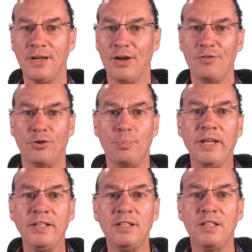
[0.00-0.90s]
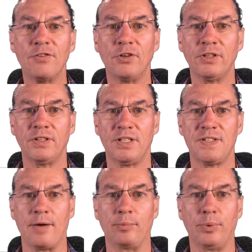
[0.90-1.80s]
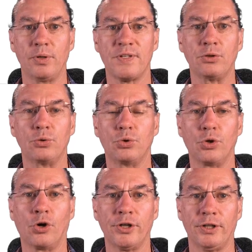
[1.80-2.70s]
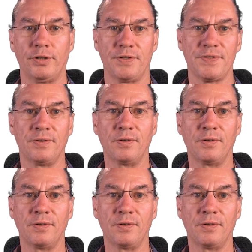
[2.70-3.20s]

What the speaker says: for many different examples and tutorials